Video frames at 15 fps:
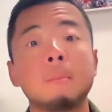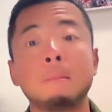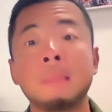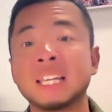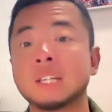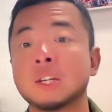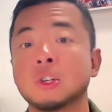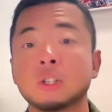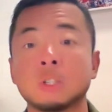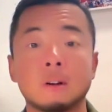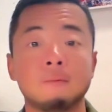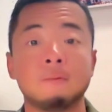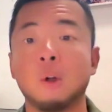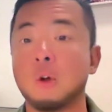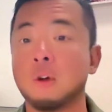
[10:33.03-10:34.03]
The messages
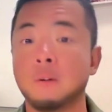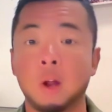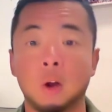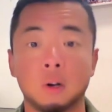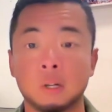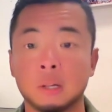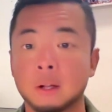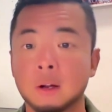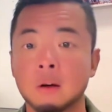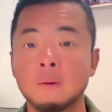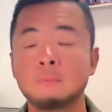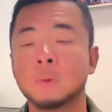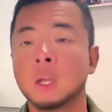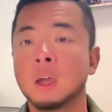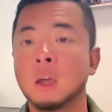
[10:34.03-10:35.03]
are very, very clear.